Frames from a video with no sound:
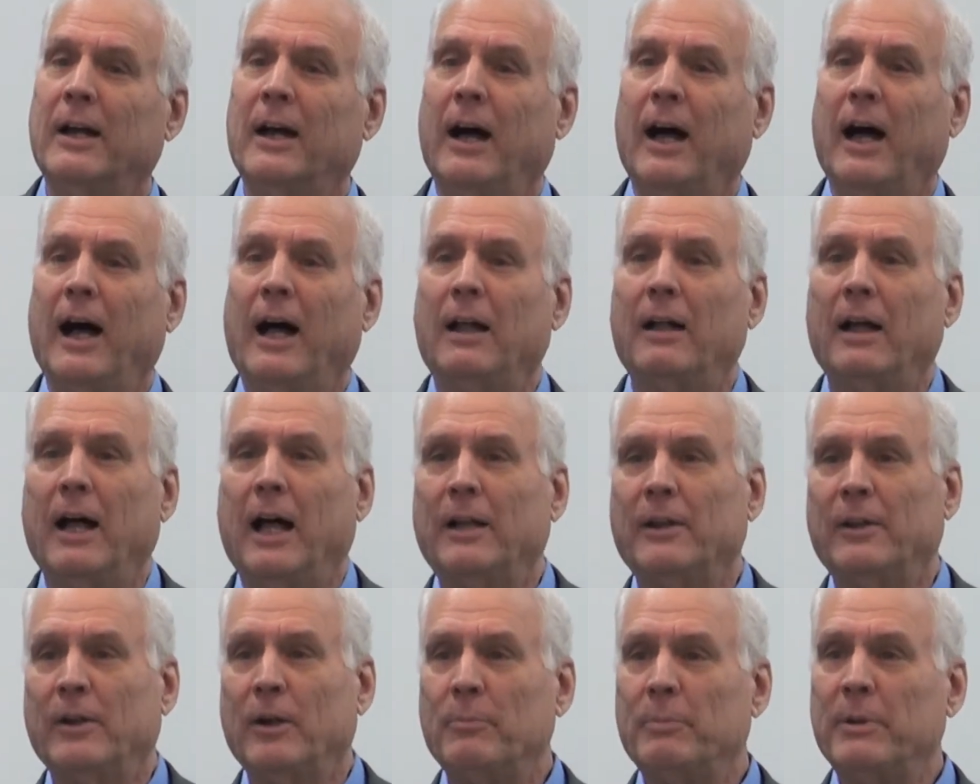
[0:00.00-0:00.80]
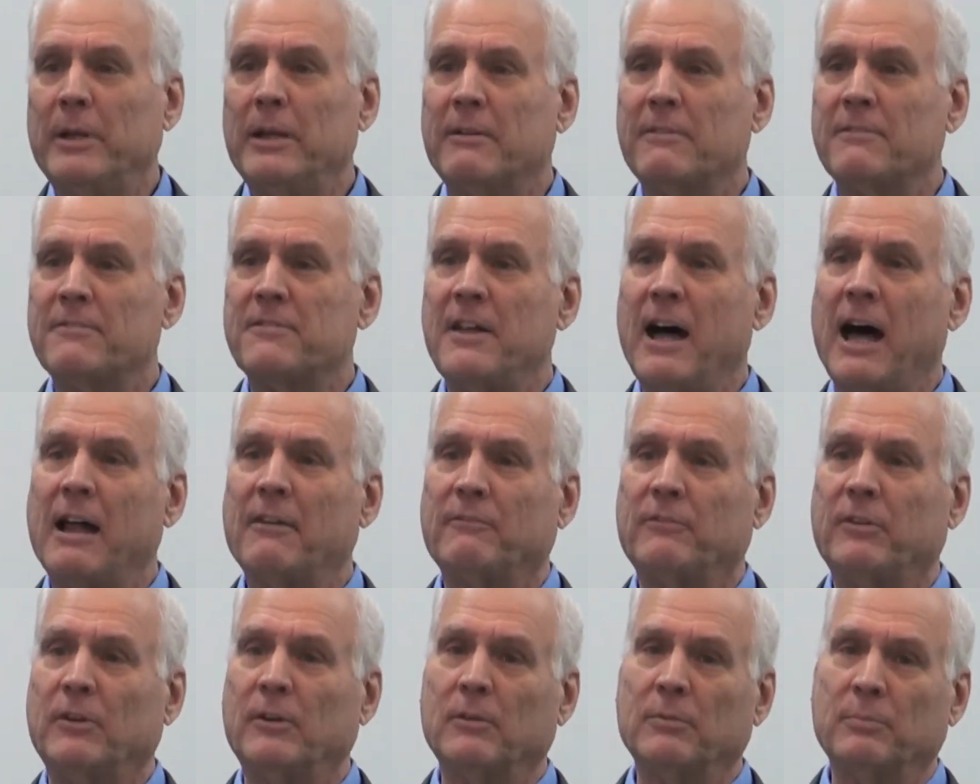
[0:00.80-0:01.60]
a, a little bit of
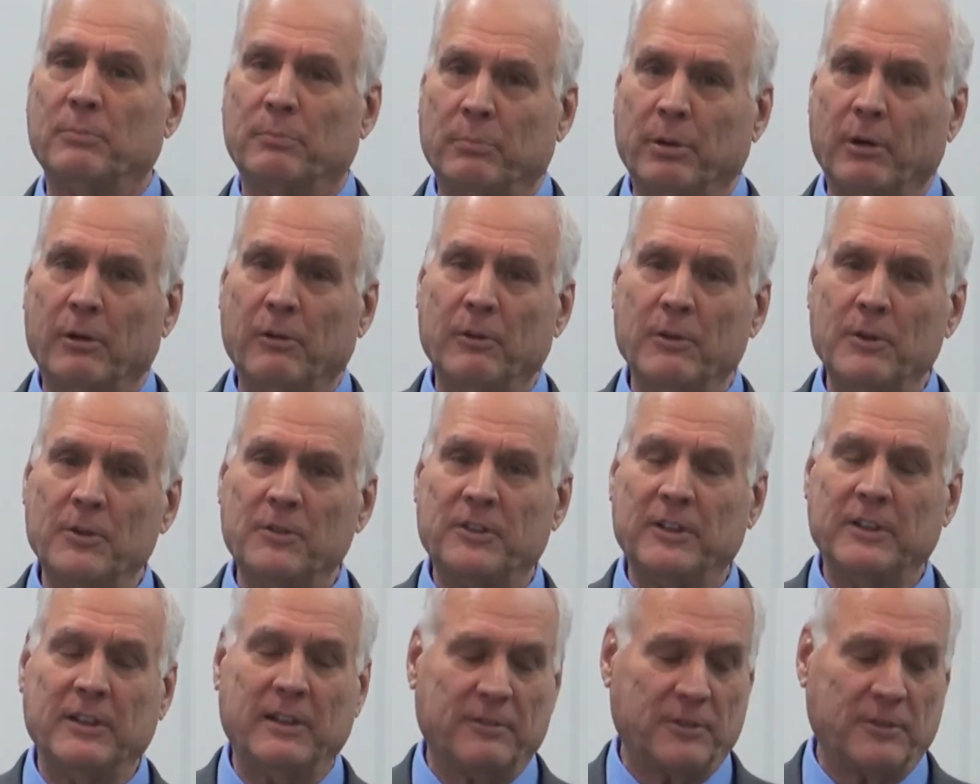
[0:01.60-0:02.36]
thoughtful perusing